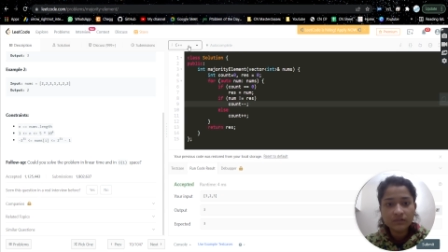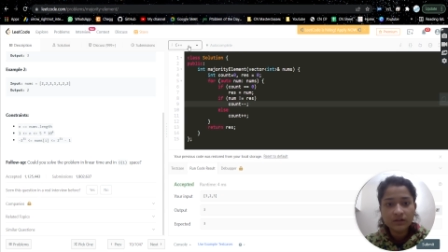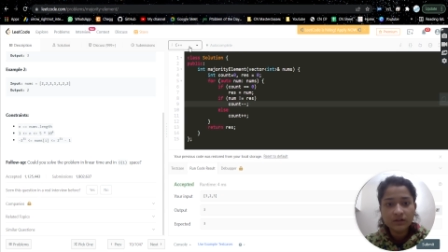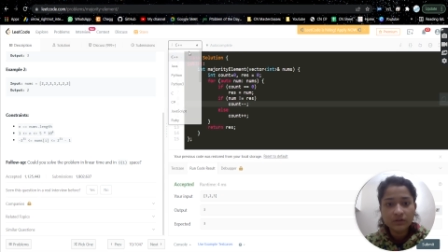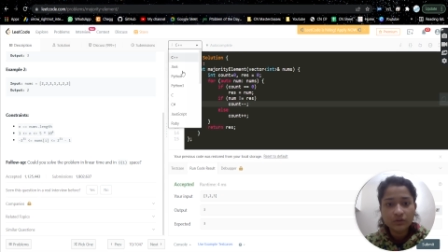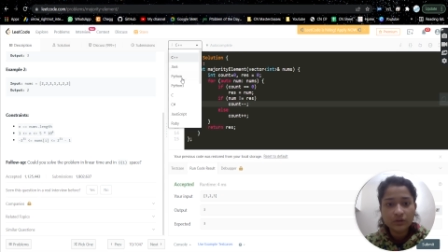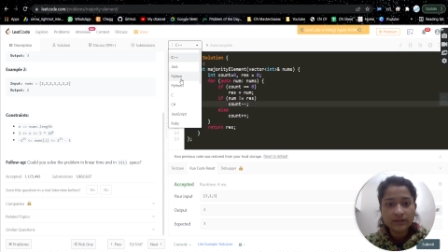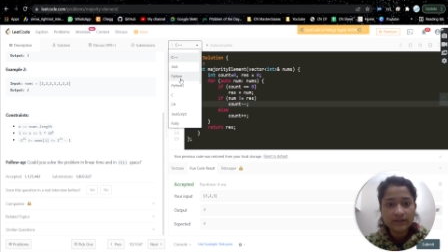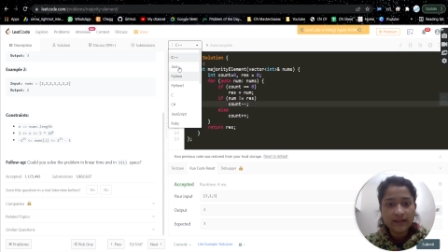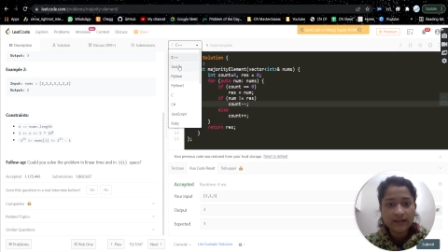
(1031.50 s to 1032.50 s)
So it's
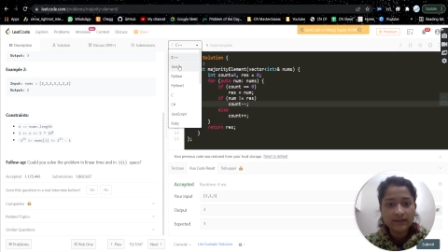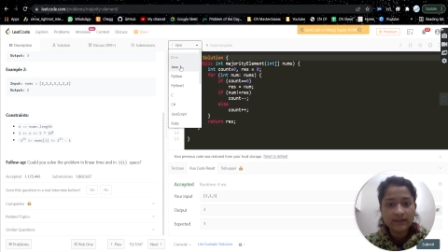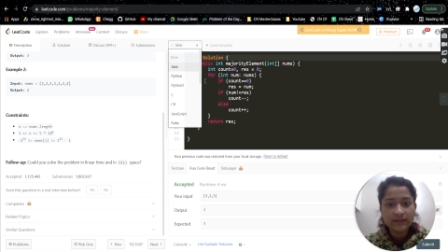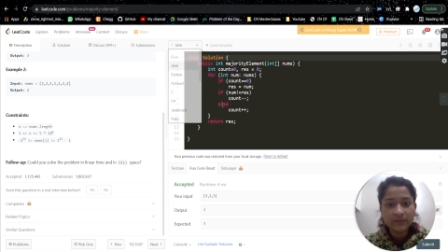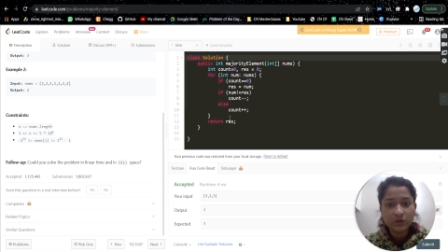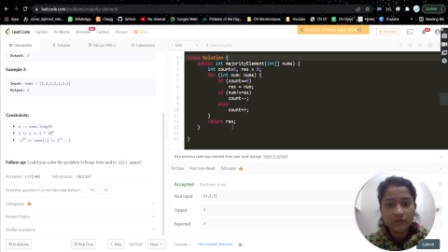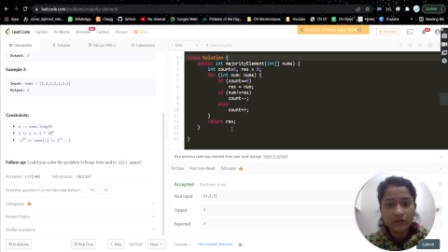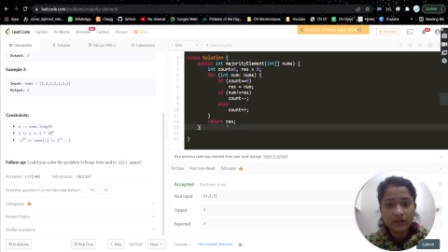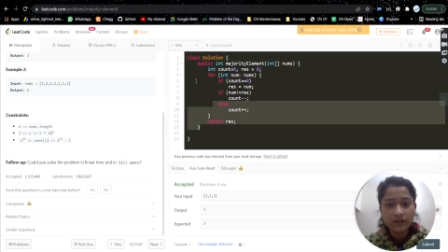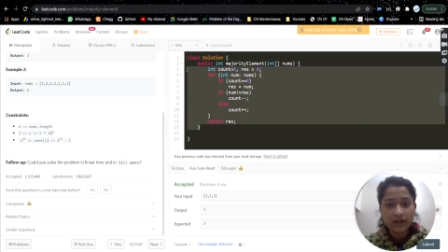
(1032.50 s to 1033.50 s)
exactly same what
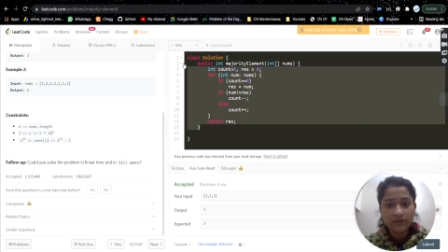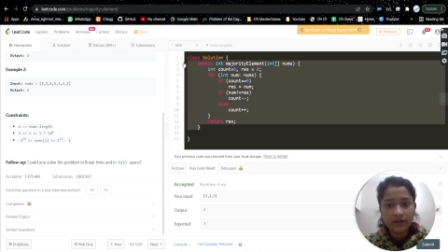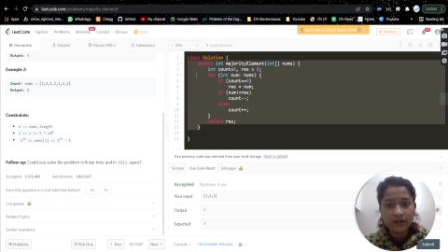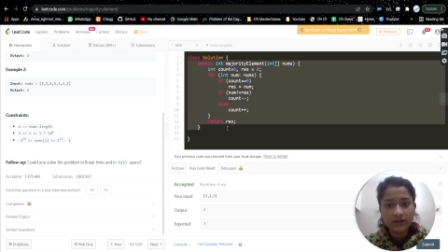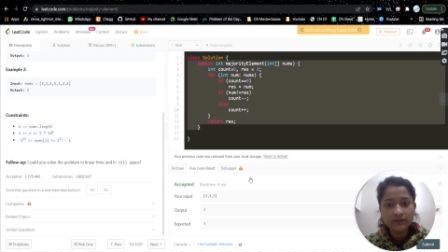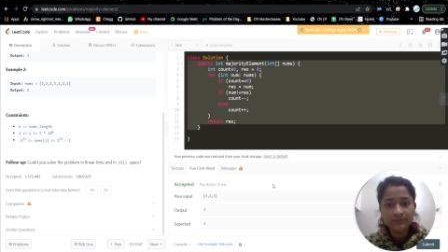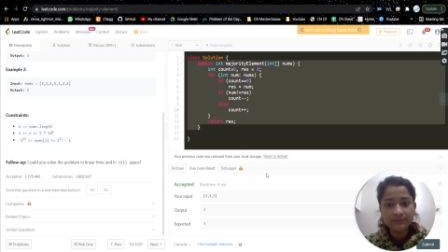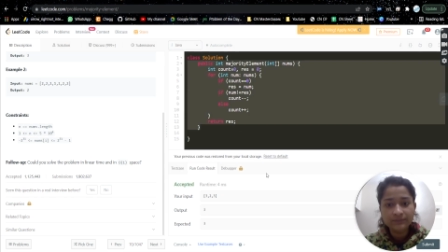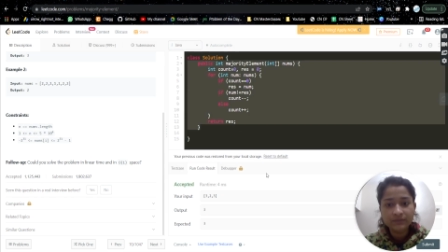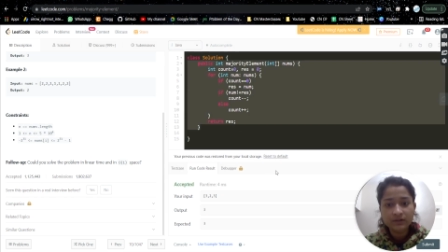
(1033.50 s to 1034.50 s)
we have dry run.
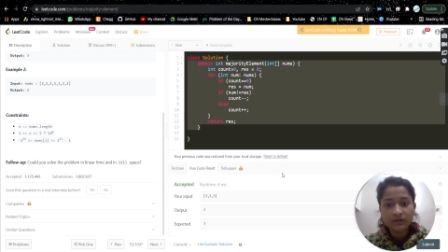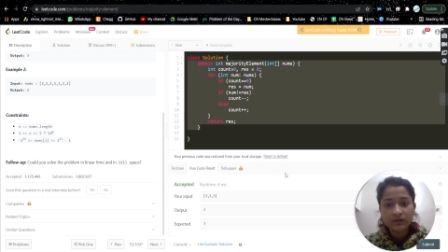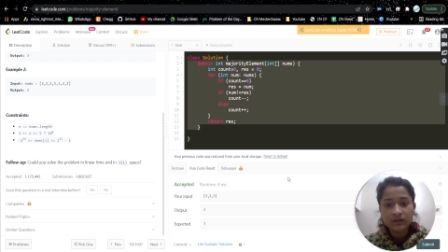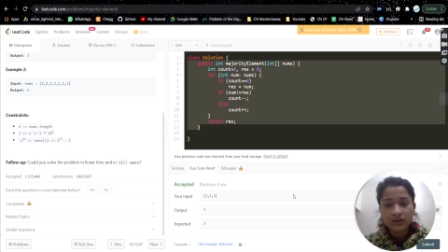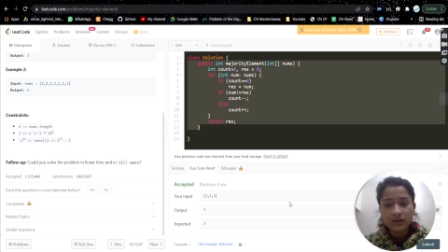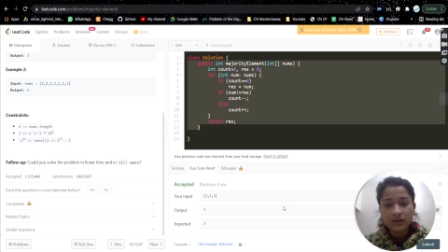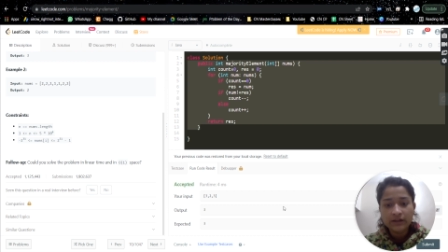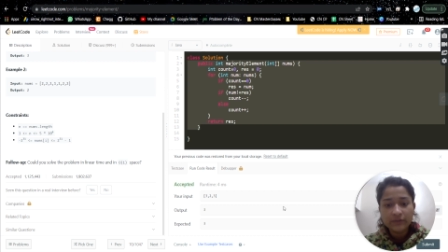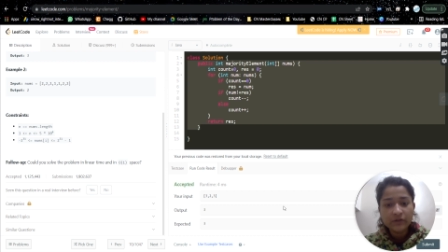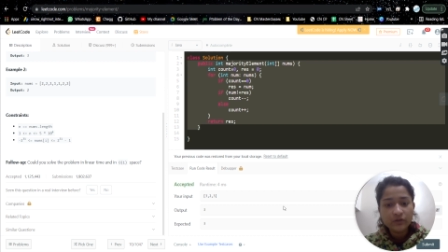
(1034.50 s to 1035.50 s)

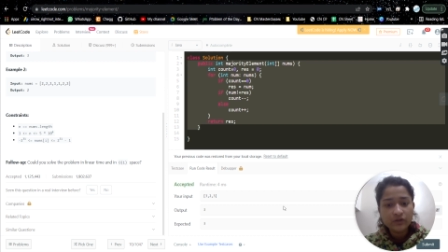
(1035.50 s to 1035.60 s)
Let me know in the